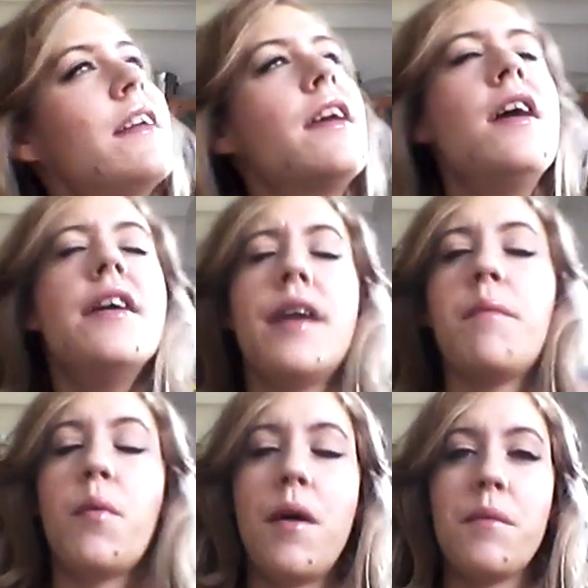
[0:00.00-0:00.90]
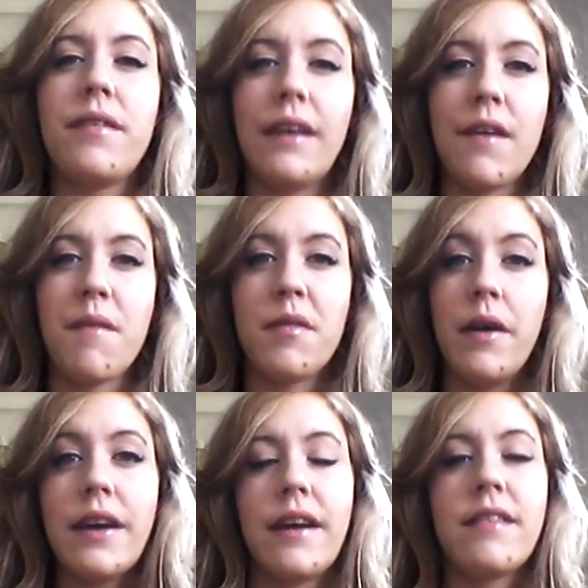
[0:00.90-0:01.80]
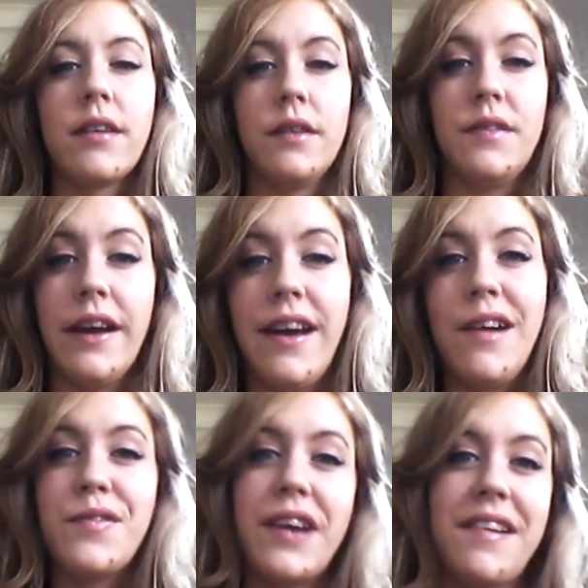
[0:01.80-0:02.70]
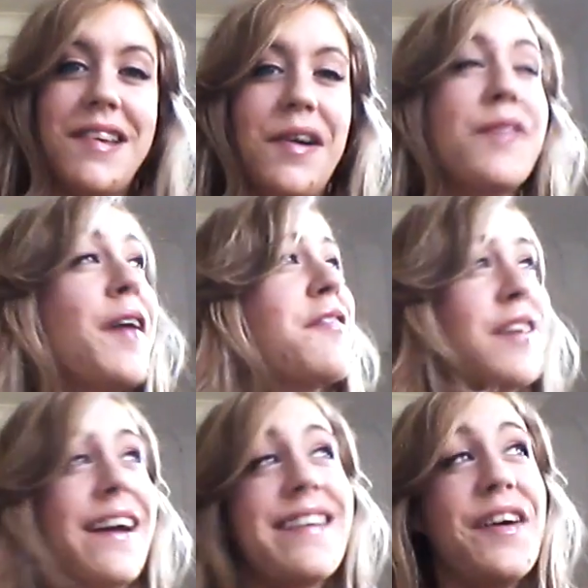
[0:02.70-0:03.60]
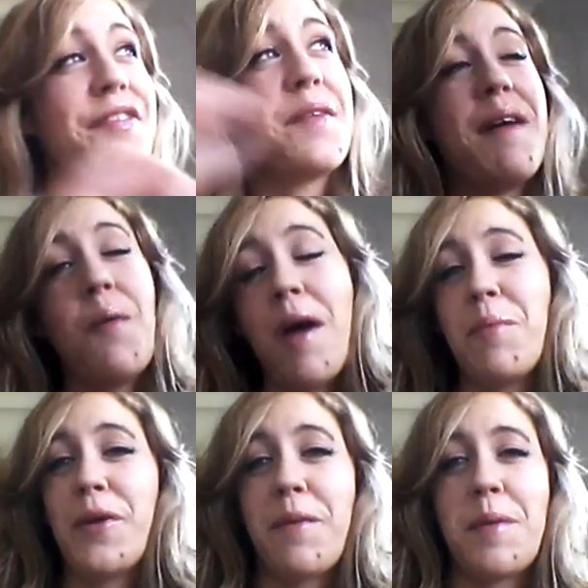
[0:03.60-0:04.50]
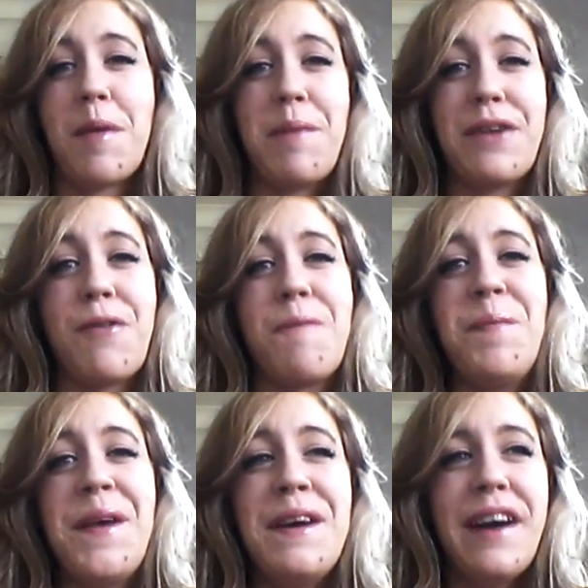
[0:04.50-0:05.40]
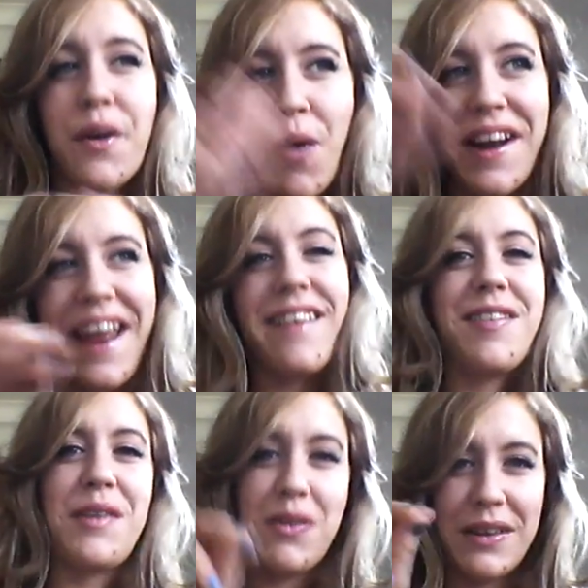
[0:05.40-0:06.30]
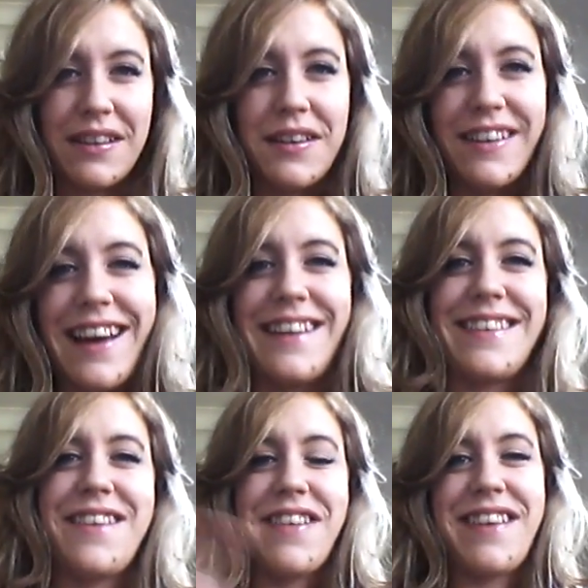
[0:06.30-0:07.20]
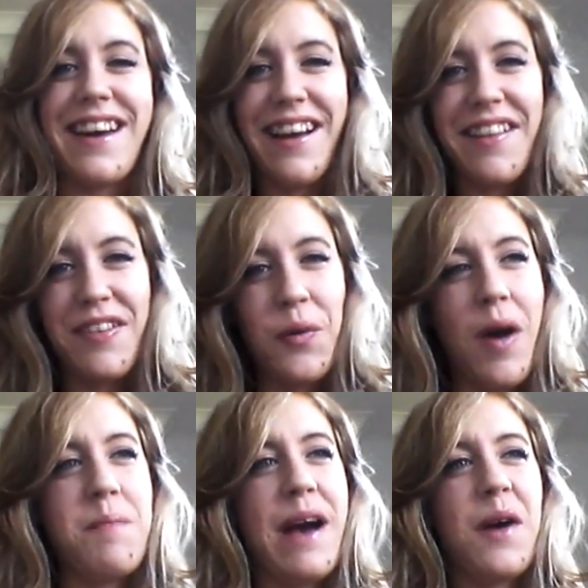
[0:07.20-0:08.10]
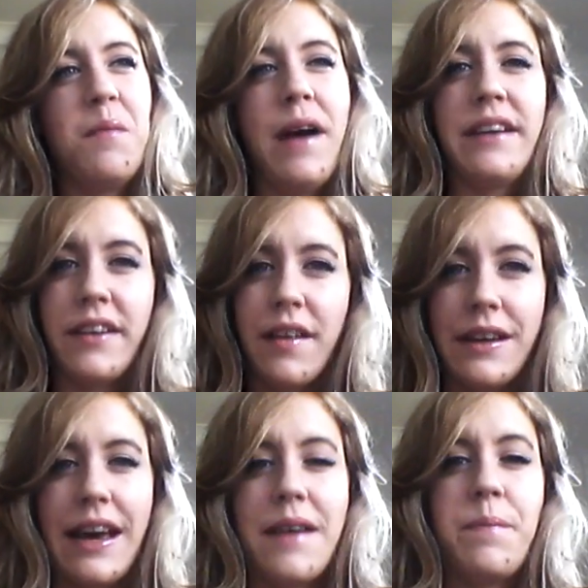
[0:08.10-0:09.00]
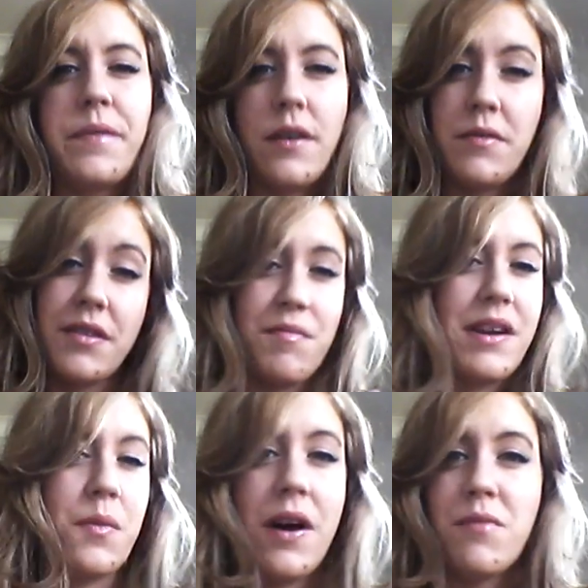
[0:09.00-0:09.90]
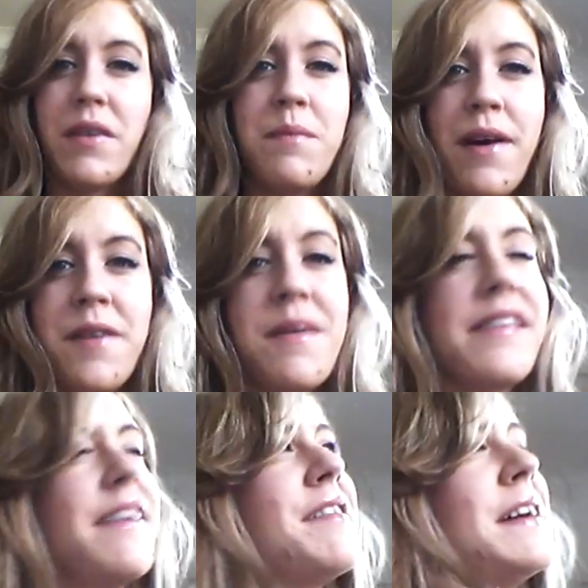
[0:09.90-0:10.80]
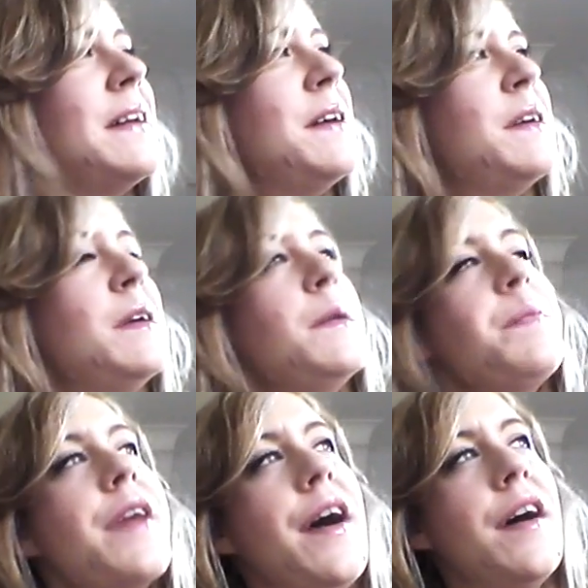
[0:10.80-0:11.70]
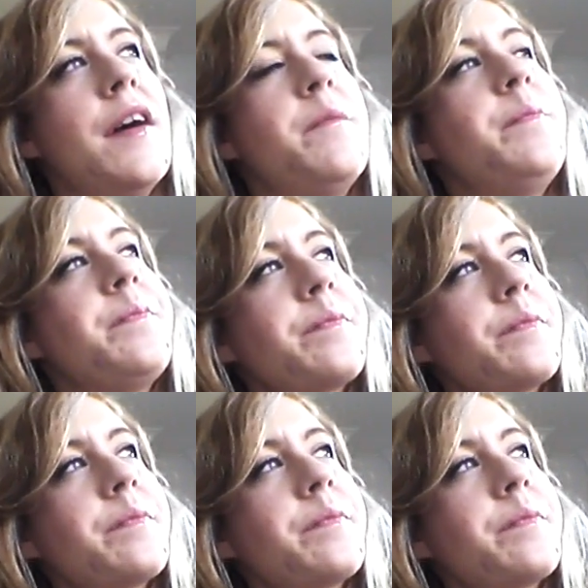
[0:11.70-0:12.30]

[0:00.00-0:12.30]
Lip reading: and number one was to give up smoking, so I've done it, I've checked it off. I've checked it off whiteboard up in my bedroom, and written next to it 22 days, and every day I sort of wipe it out, add another day, so I'm doing really well. I'm really proud of myself. So